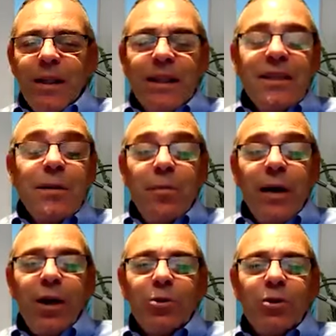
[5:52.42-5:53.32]
and it's
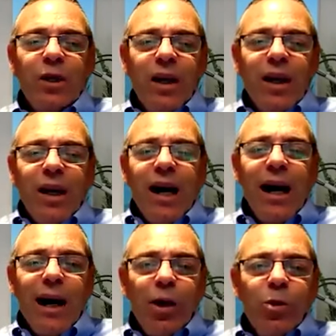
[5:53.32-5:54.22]
about
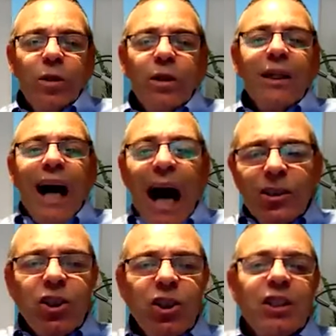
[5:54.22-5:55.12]
how
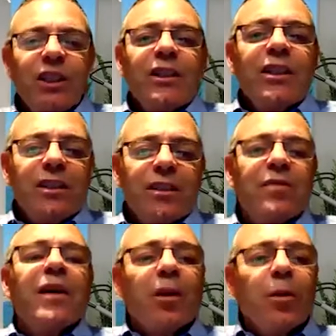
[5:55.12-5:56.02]
consciousness is
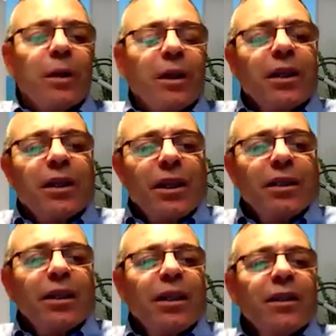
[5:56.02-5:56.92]
developing
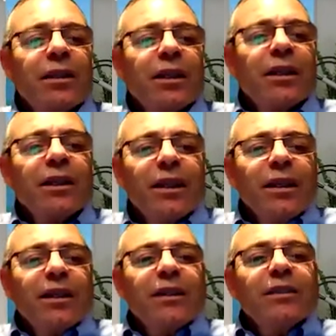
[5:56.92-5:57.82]

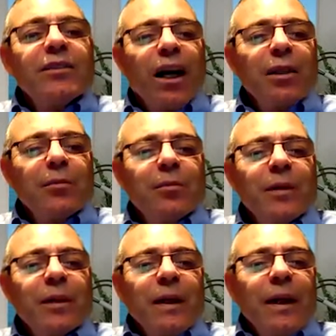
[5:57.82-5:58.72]
in time,
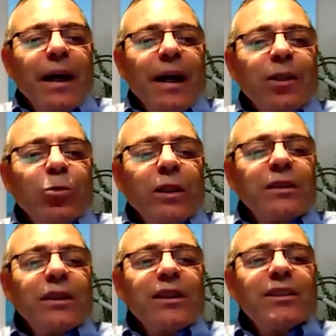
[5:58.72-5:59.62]
and
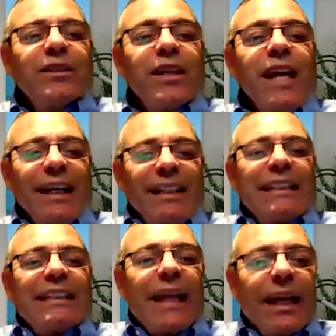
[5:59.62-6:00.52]
what is the
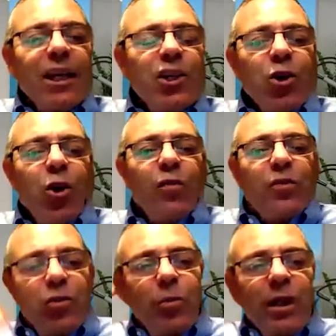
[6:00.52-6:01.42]
next stage of
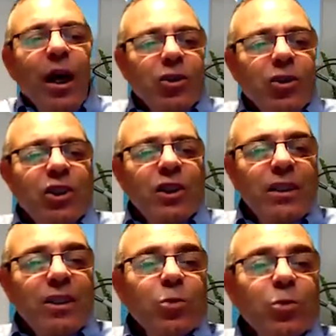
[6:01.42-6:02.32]
human
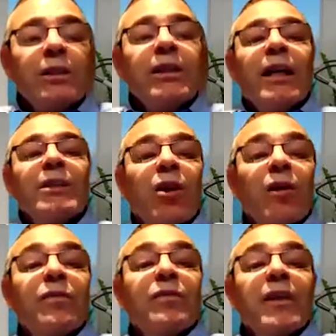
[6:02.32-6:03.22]
consciousness, what kind
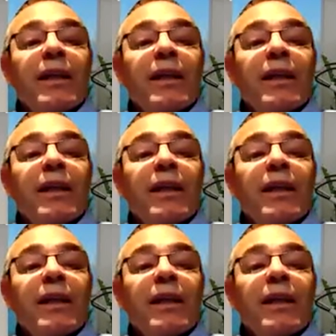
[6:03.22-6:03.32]
of